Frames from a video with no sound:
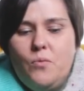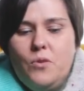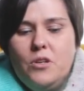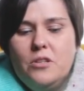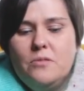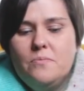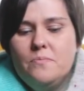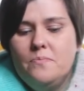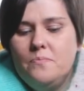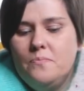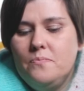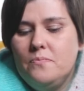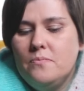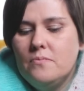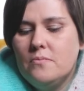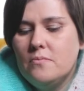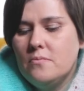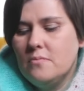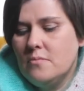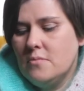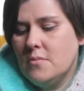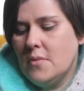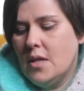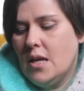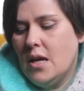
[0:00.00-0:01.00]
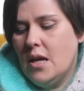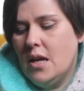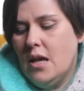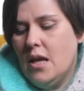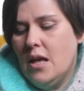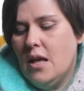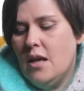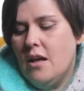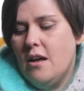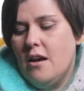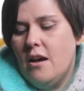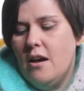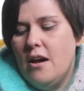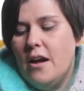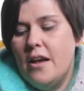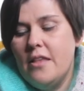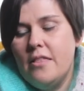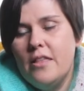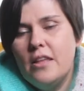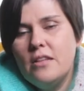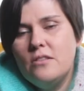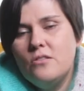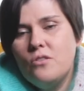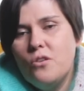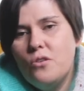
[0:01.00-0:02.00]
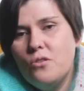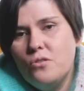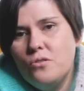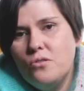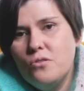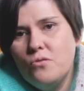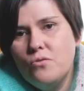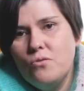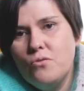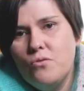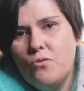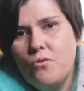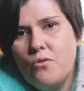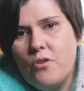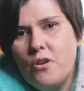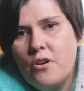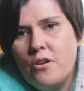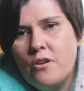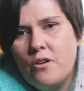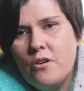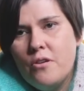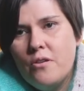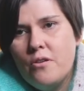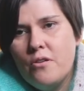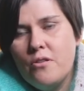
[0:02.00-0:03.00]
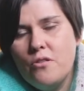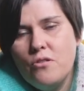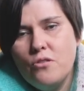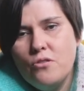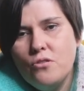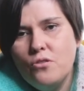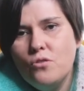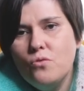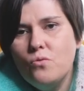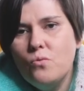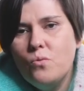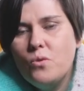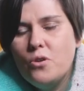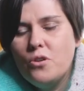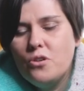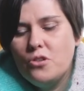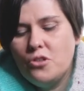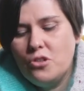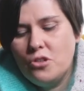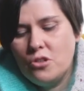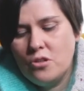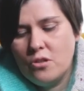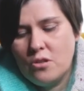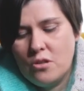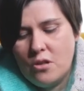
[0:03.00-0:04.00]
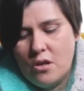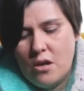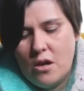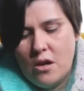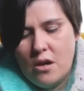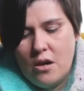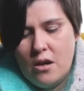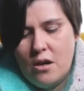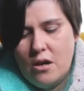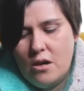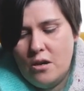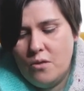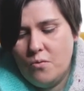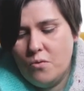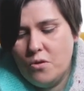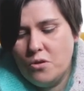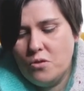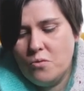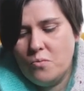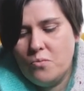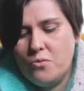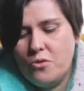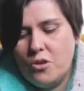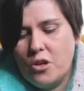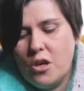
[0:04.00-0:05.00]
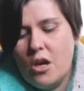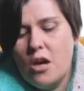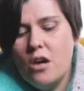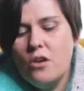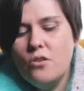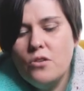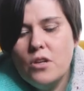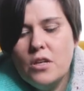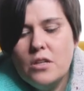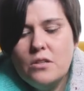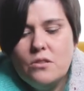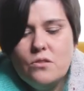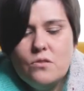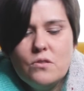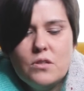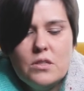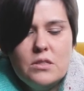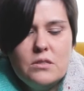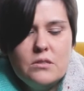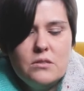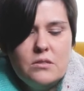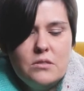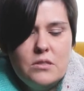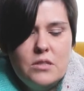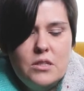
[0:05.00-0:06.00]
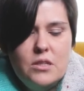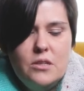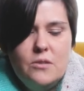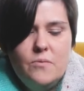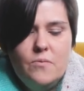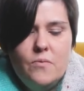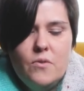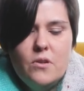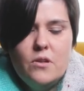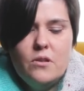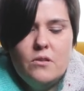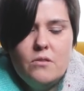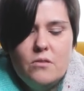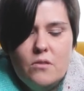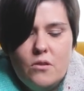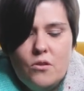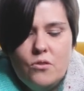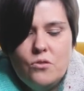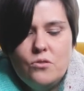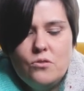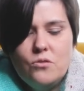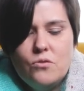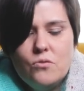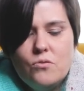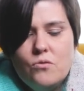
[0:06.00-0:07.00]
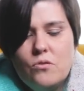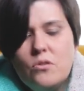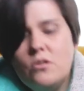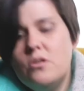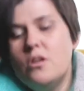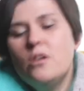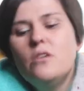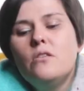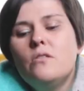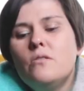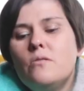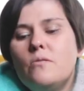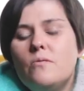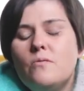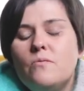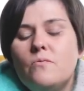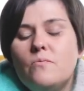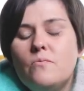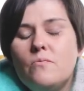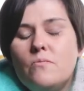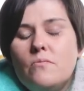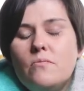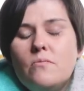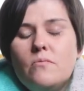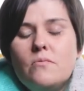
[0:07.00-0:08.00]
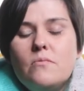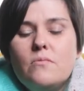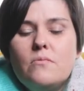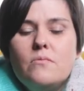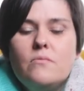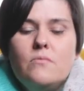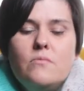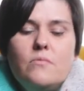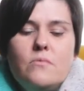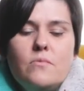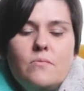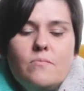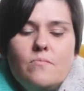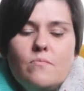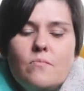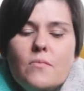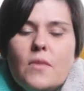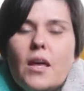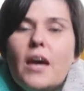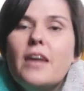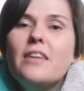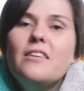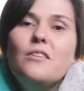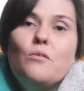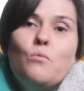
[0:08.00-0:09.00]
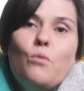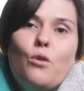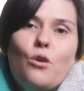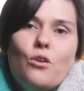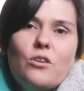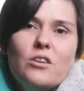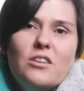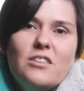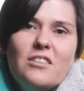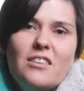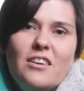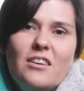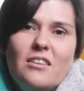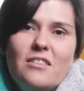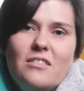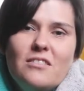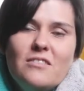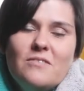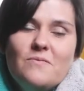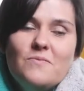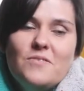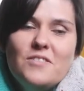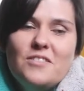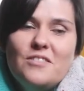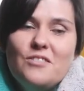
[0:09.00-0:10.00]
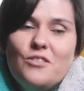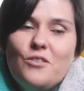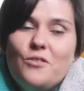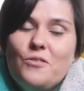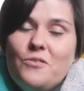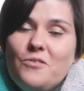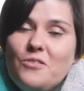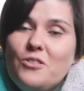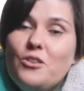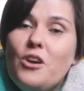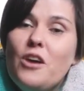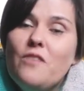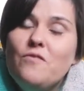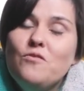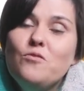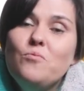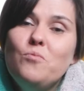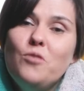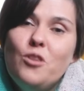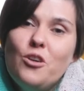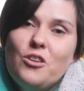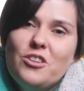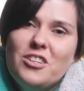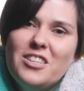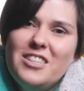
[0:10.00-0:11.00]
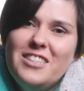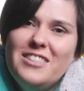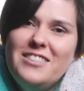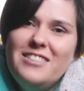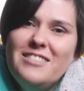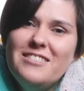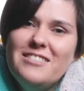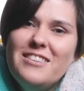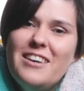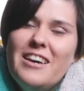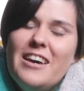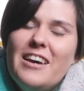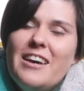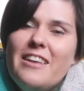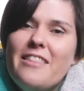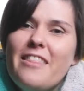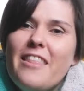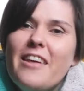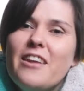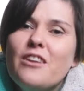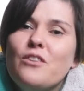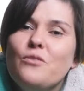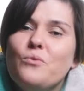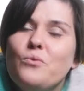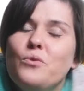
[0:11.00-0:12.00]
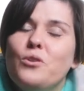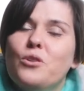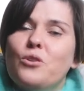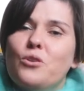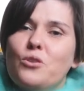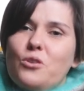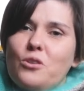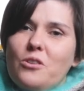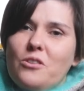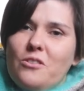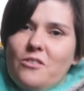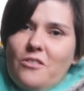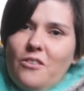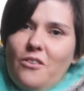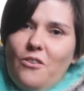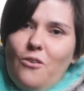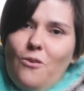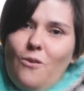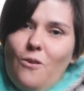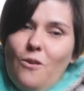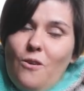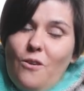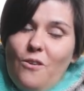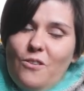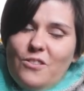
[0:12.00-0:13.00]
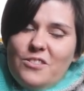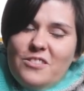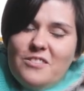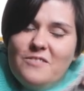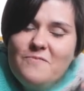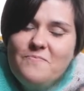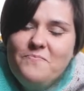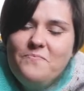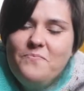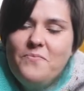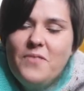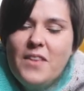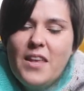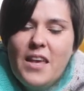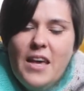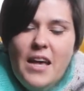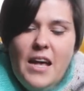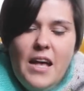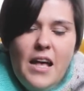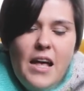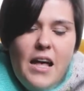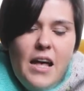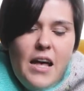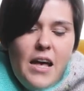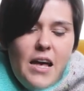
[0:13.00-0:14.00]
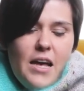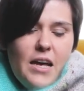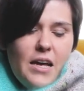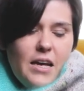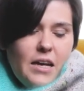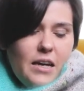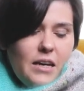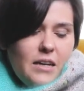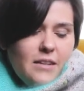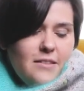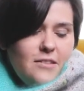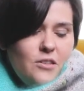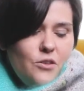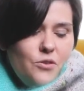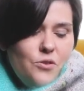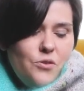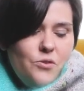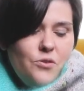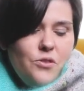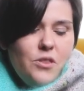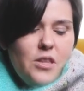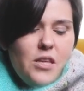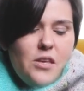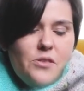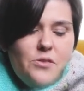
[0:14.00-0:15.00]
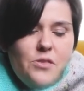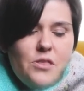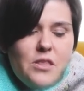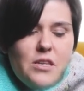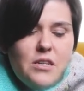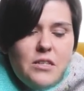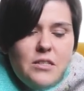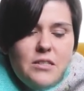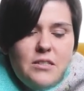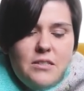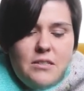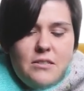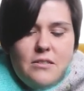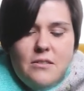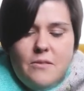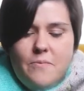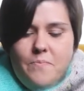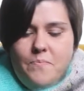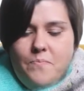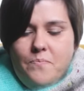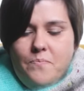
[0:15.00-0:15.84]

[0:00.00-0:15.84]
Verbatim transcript: one. And that's also uh, the new version I want to bring out, as you can see. Also good, uh, I didn't block it yet, so you have to block it and then it will look awesome. So you knit this